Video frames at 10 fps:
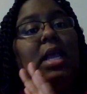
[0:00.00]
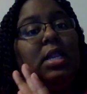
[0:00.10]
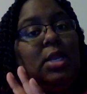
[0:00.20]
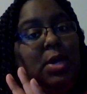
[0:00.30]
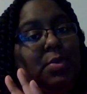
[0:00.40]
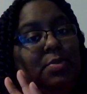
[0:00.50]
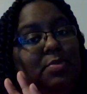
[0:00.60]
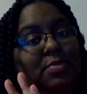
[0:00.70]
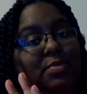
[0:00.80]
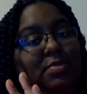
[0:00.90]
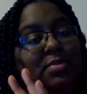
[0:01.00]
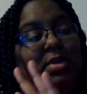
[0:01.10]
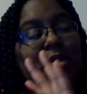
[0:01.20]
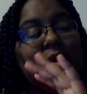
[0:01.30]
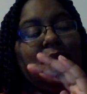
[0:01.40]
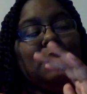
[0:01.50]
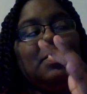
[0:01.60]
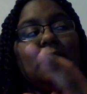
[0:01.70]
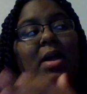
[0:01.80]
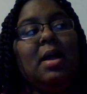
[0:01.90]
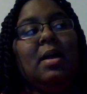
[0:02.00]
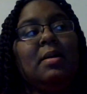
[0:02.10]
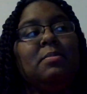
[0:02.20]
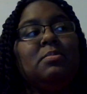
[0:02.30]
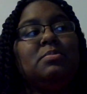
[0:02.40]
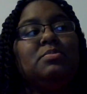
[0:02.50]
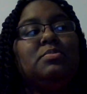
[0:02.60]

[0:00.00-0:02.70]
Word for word: and no. You know, um,